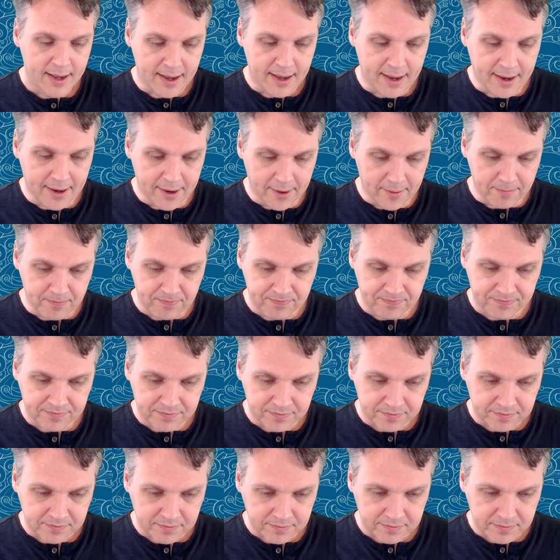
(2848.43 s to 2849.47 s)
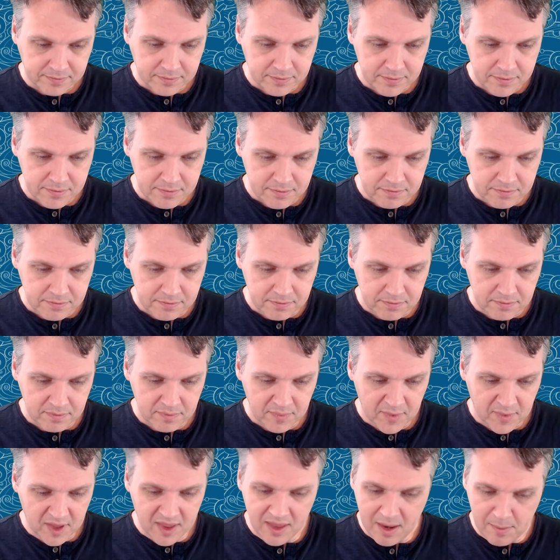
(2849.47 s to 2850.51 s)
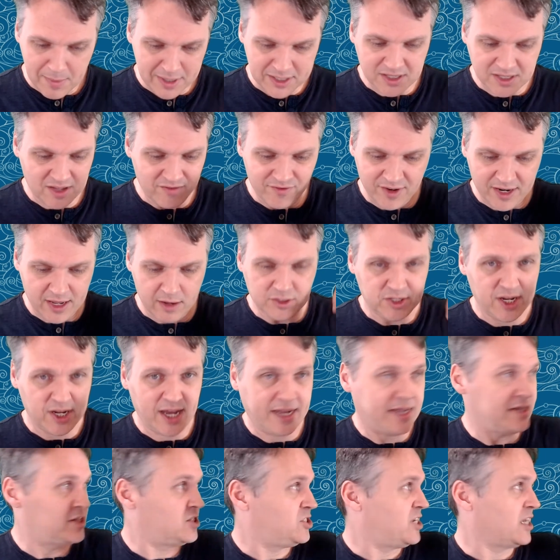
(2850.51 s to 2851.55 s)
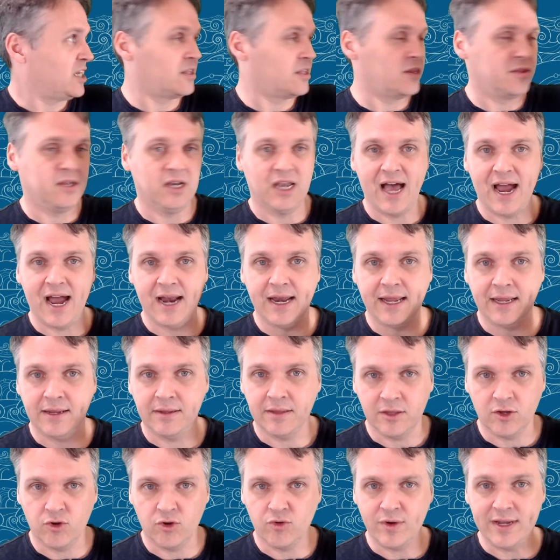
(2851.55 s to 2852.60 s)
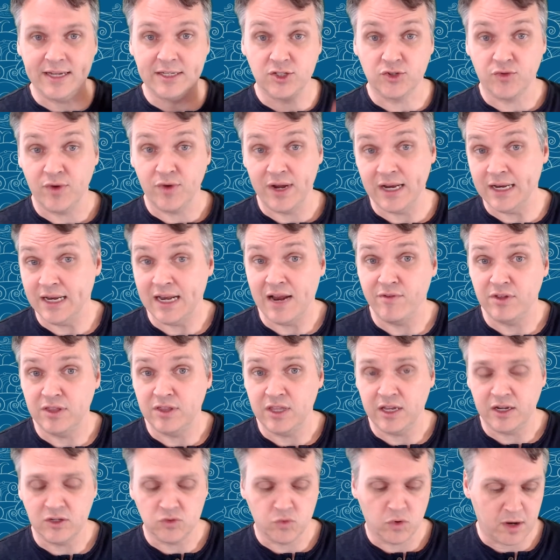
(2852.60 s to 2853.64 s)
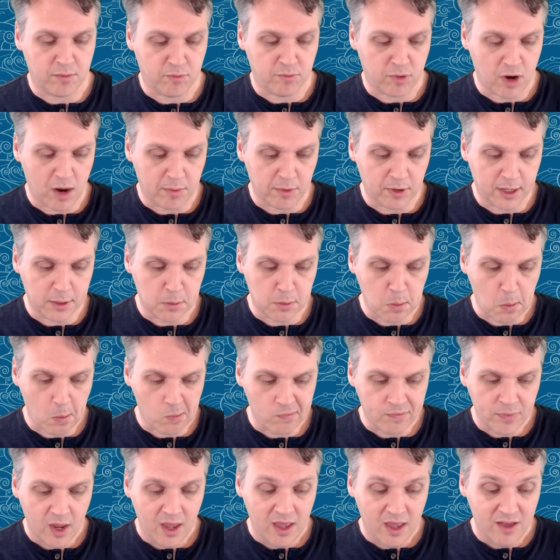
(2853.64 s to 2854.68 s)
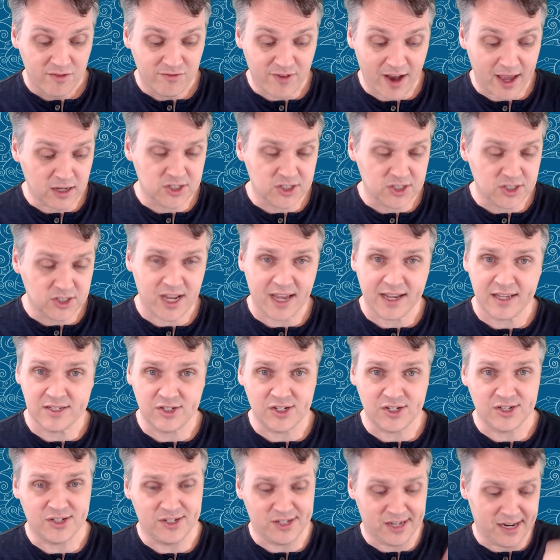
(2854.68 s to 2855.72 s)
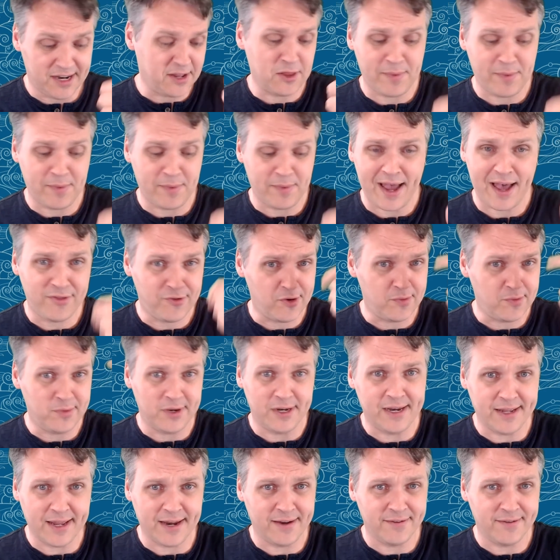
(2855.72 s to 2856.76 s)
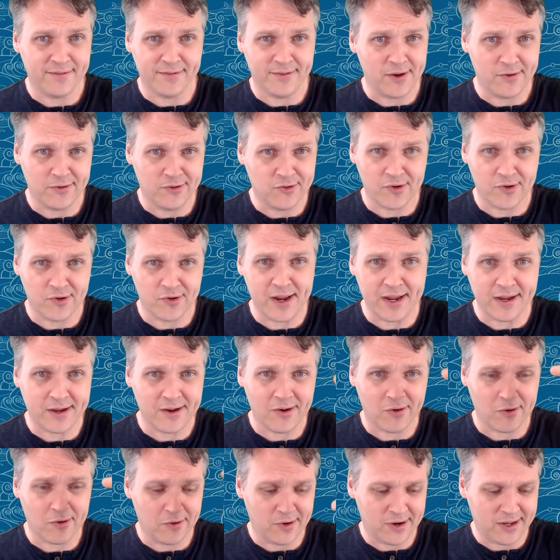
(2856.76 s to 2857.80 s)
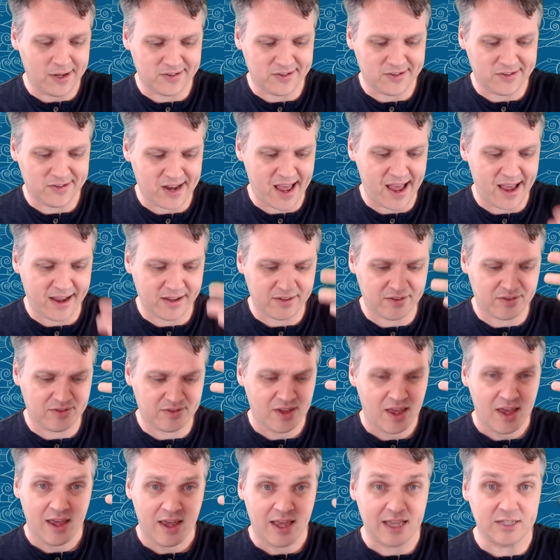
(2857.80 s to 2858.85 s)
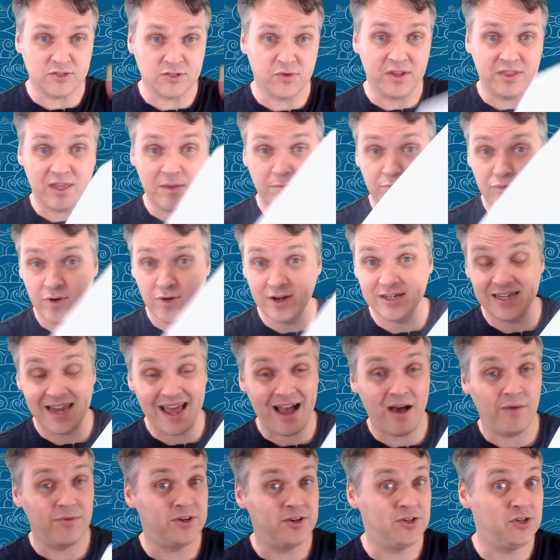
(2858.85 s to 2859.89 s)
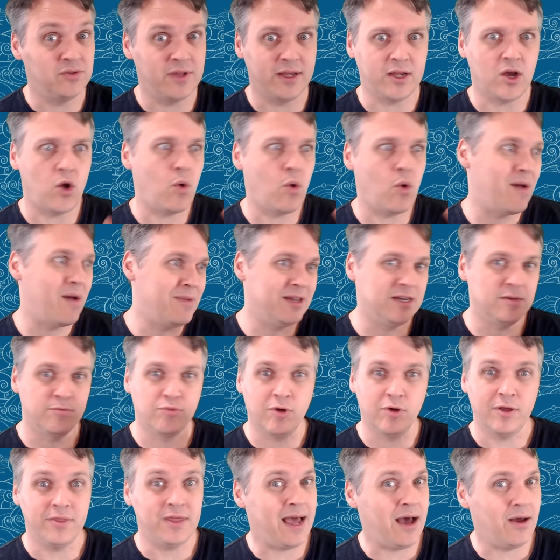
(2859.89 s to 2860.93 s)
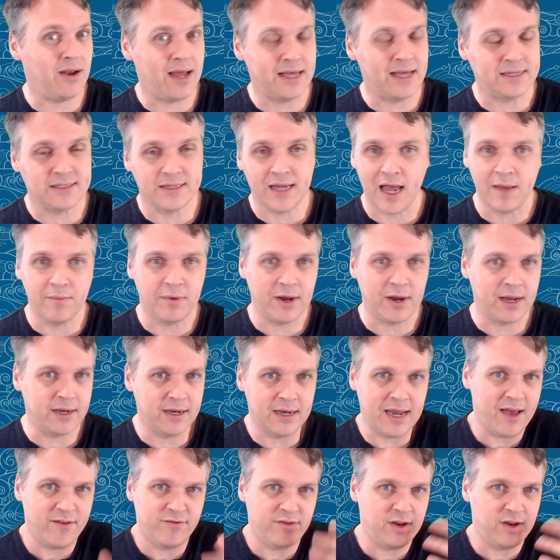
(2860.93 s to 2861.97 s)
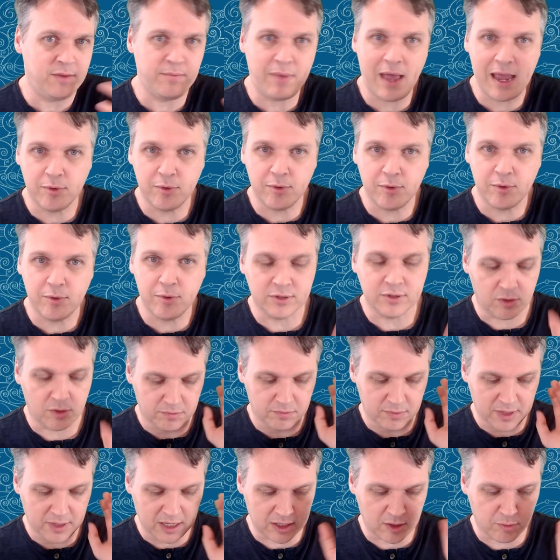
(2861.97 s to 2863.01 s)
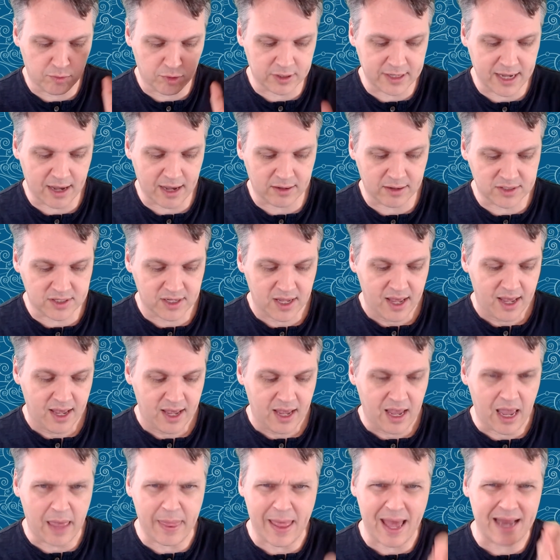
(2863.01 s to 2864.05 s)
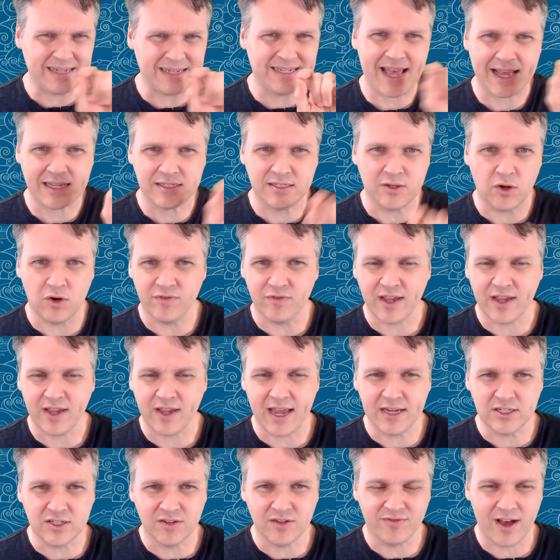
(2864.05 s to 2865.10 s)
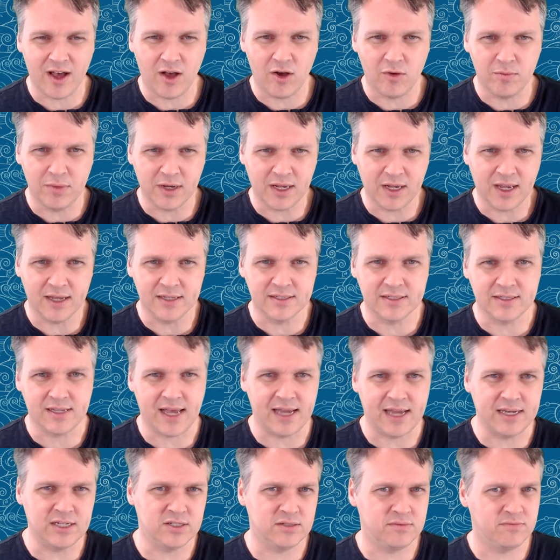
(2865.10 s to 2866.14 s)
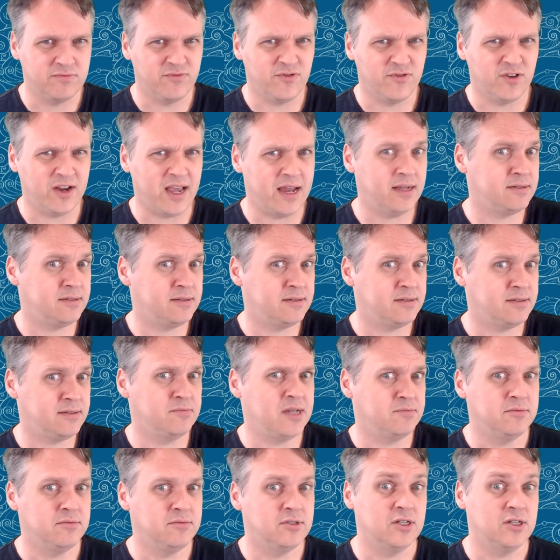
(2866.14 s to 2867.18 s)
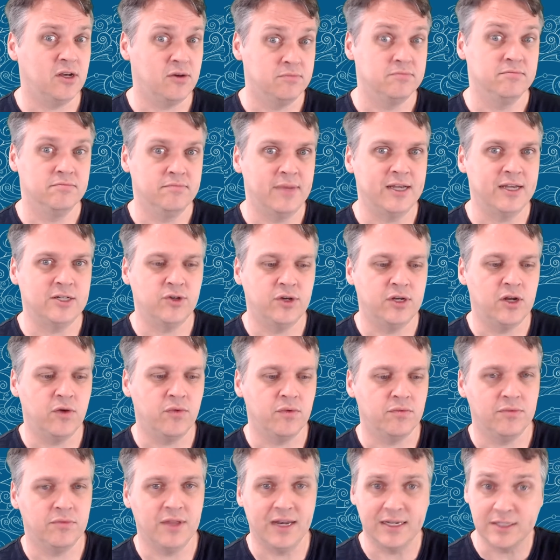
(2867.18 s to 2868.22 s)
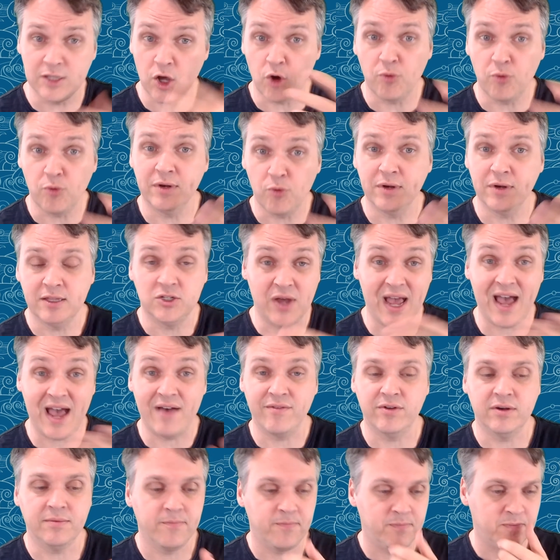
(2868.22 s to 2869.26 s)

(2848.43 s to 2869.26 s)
And I mentioned the video check. I just checked that the lighting and the green screen and everything is working properly. Final check is just, you need to go to the bathroom. Do you need to get drink or any snacks? Is there anything printed out that you like, oh, I meant to print that out last night, but I didn't have any paper, so get your printouts in that text notification file because I just forget it sometimes, so make sure you know that it's open and that you have it.